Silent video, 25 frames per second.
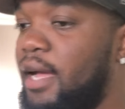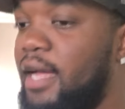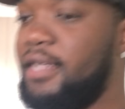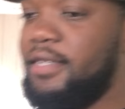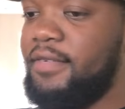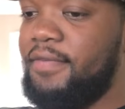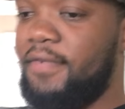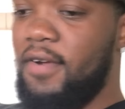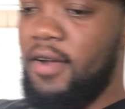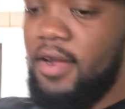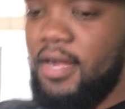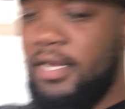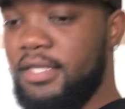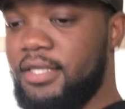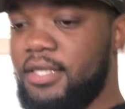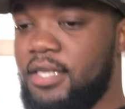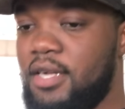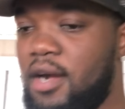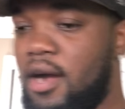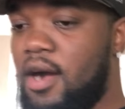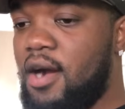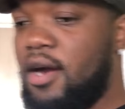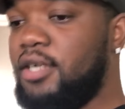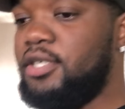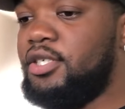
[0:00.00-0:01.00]
As far as
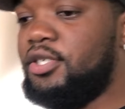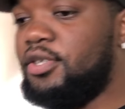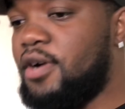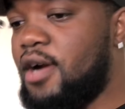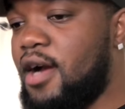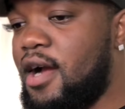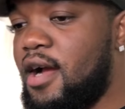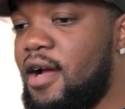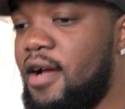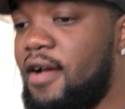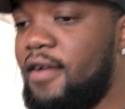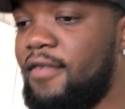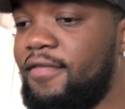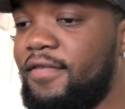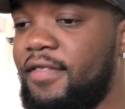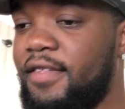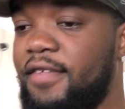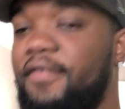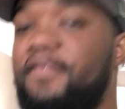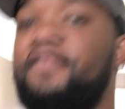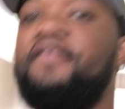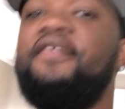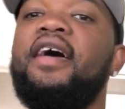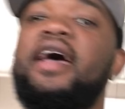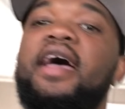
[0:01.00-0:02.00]
the hard drive,
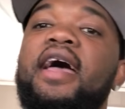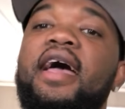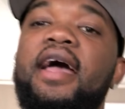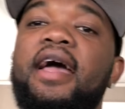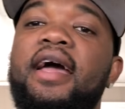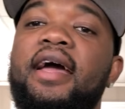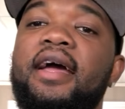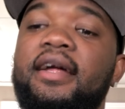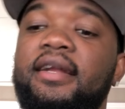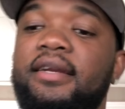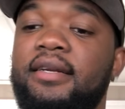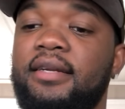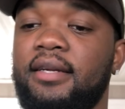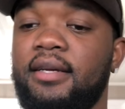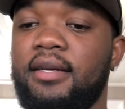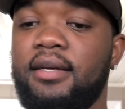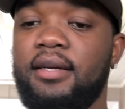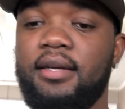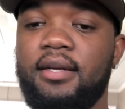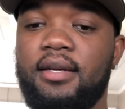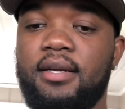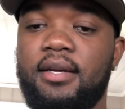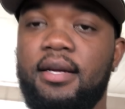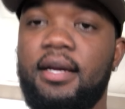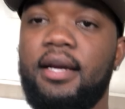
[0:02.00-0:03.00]
the fan,
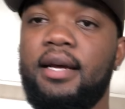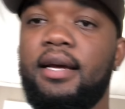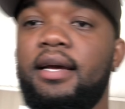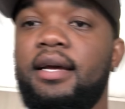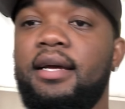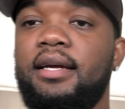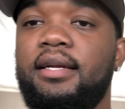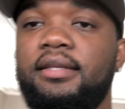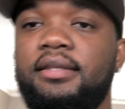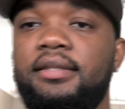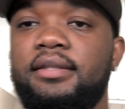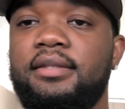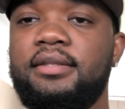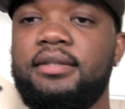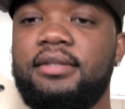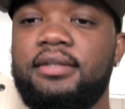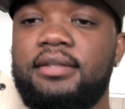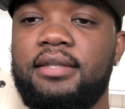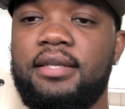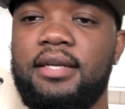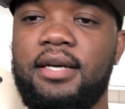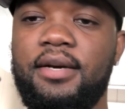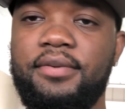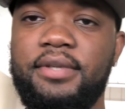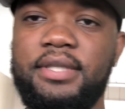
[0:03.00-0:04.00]

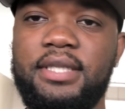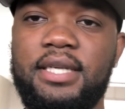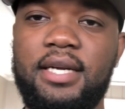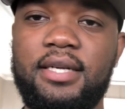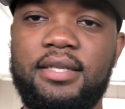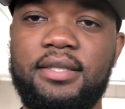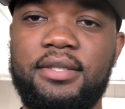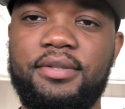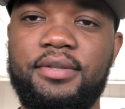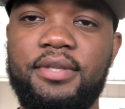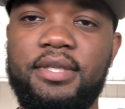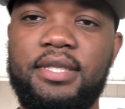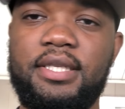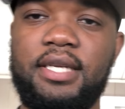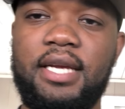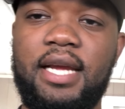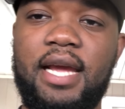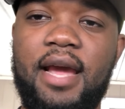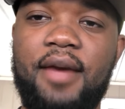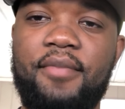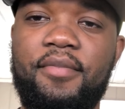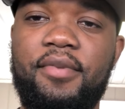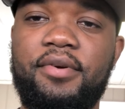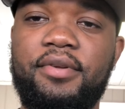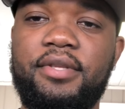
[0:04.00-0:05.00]
and I wish I could switch the
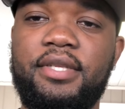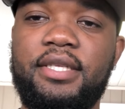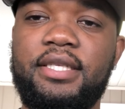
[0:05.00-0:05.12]
camera